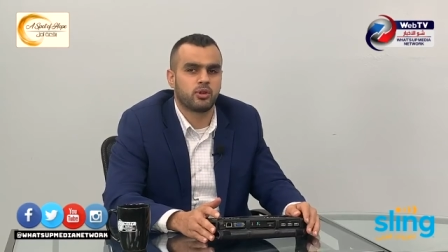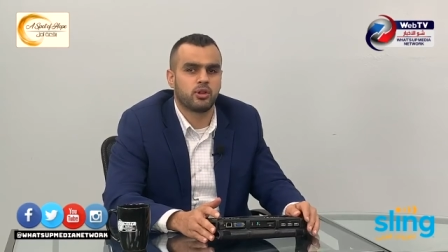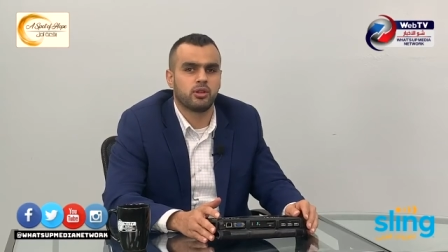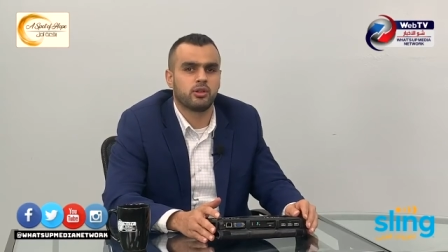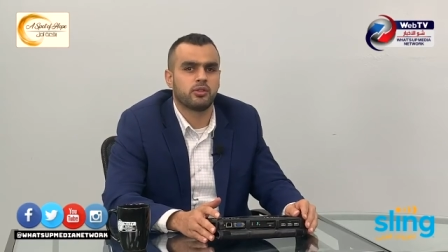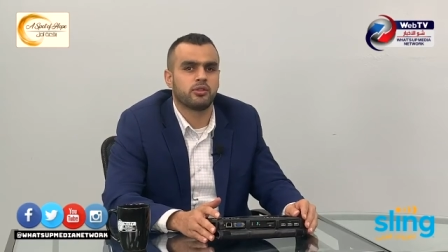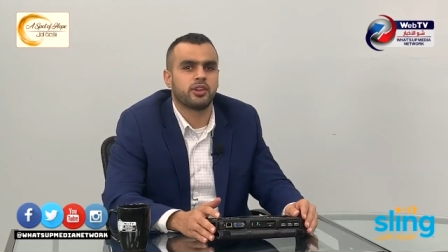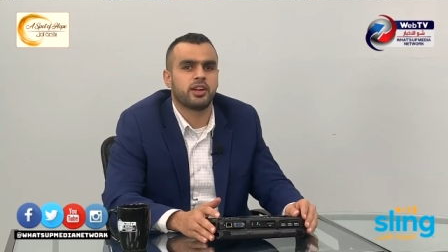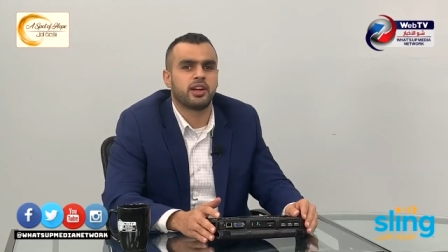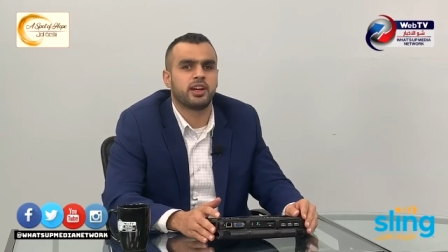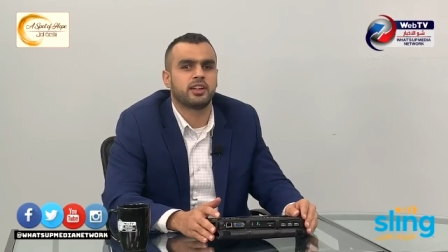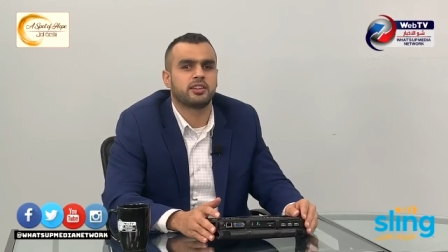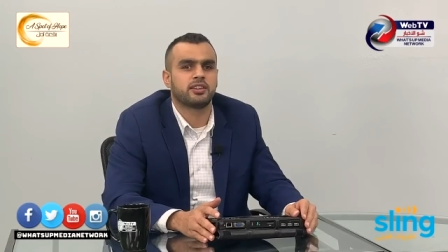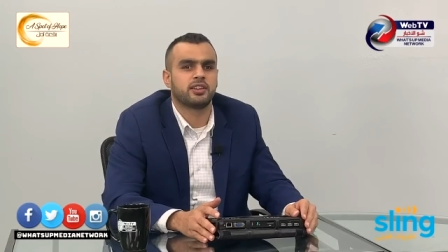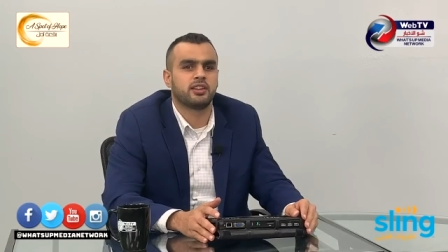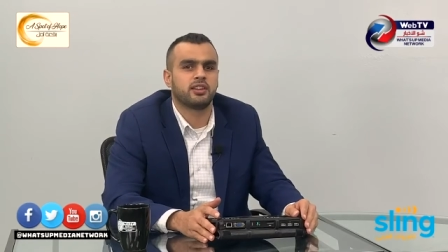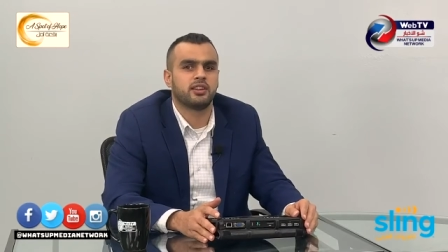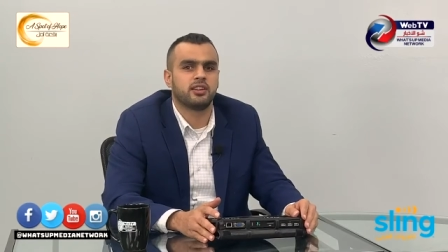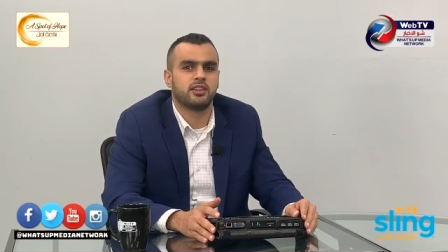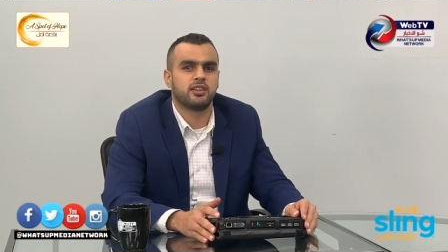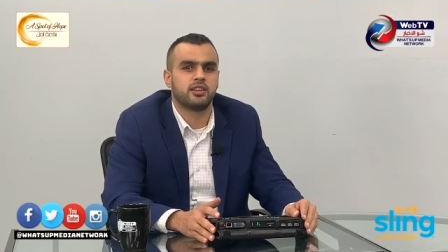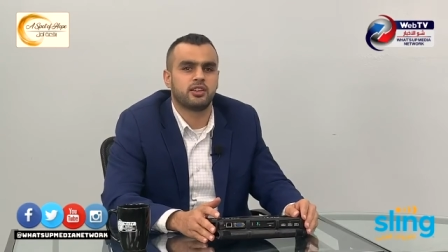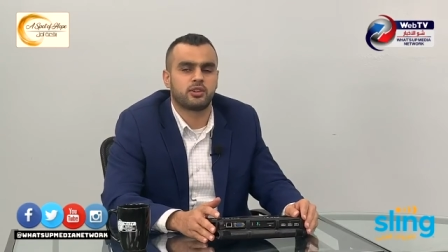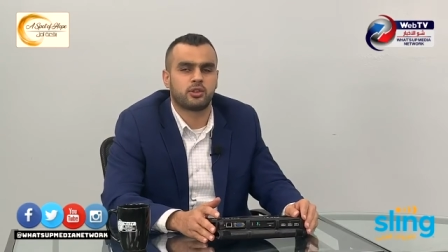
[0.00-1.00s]
all of that,
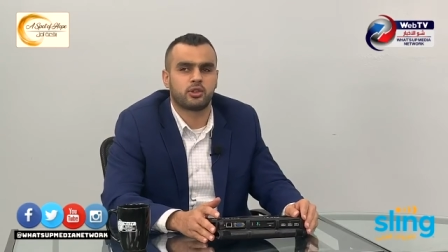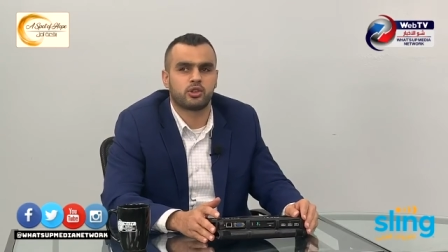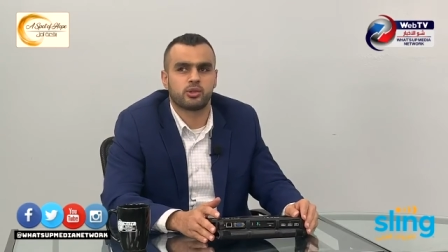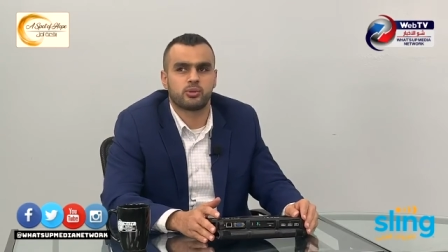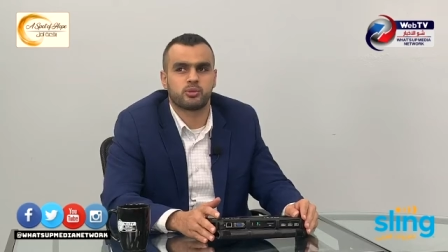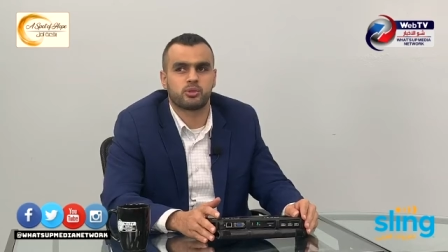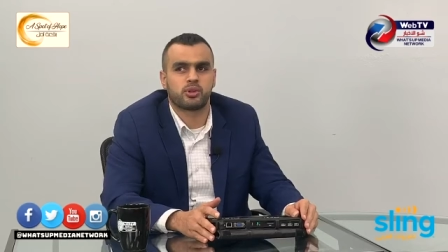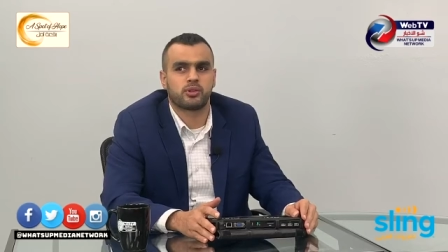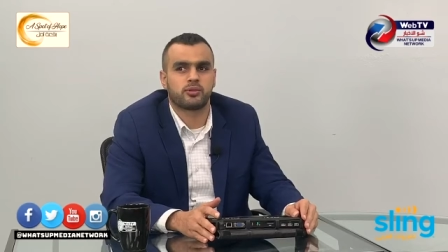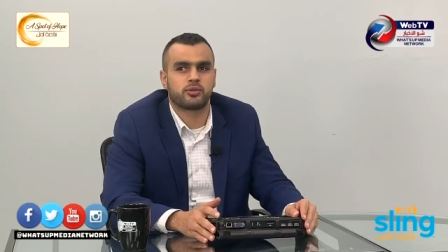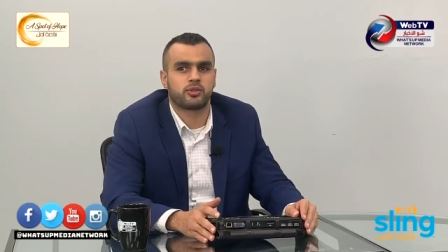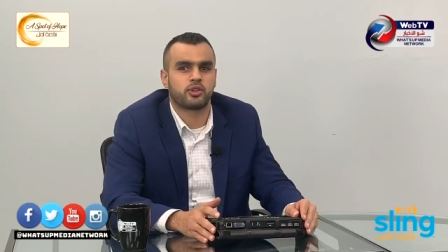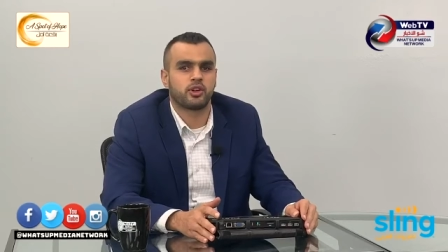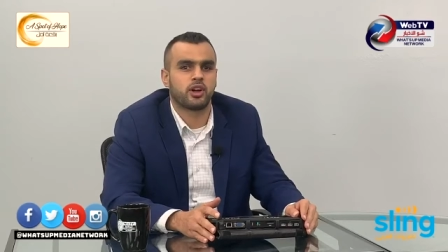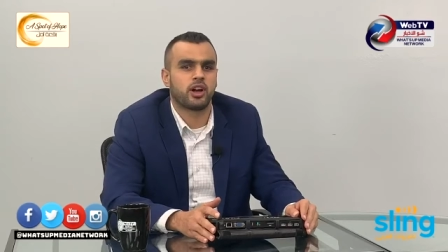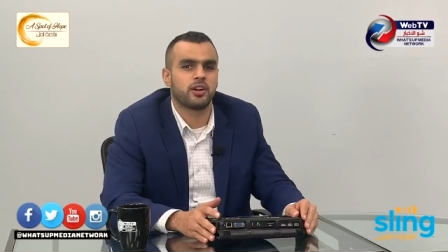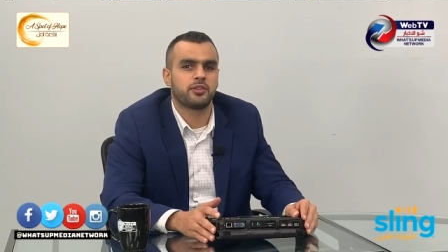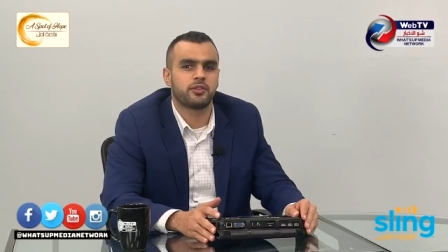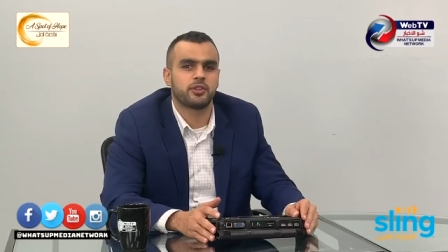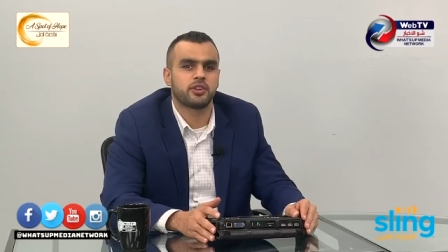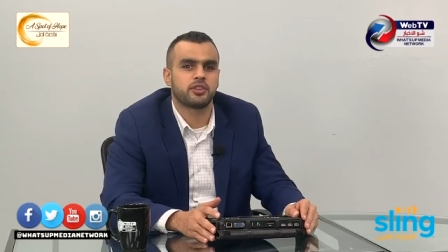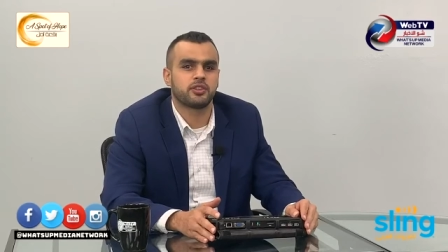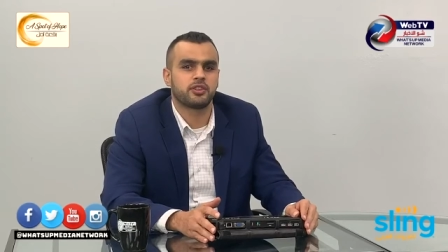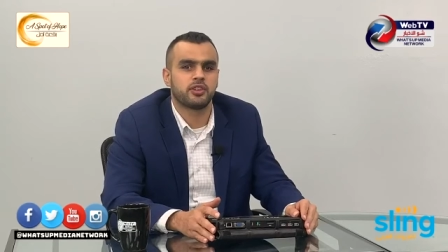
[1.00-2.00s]
and he encouraged him to run for
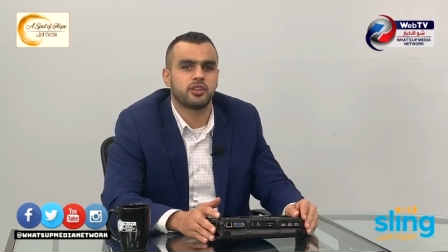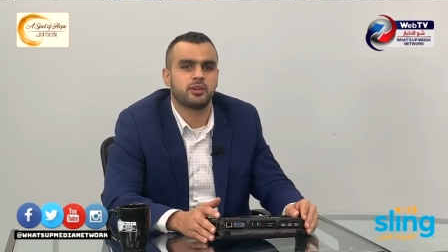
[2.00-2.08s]
office.